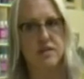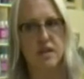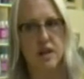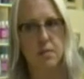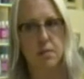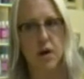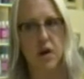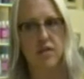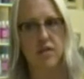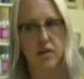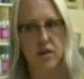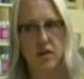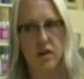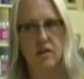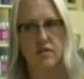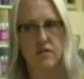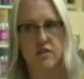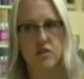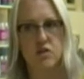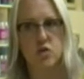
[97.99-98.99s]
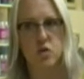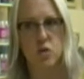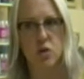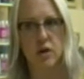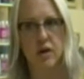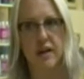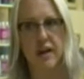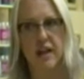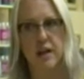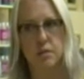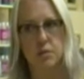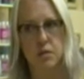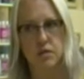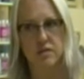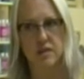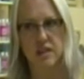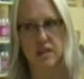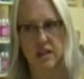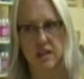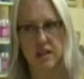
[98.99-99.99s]
they bought their inventory and
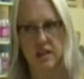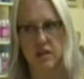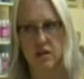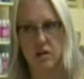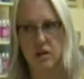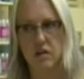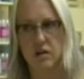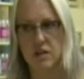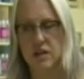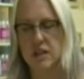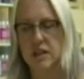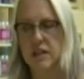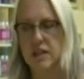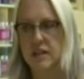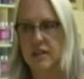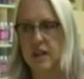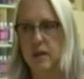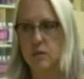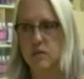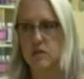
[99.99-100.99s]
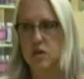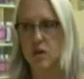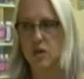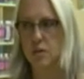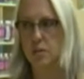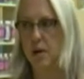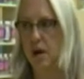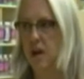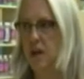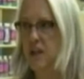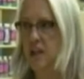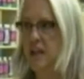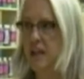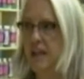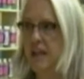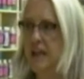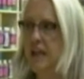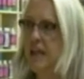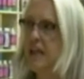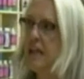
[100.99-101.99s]
moved it here. That was called the Pocket
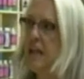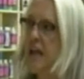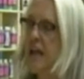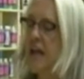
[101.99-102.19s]
Lady.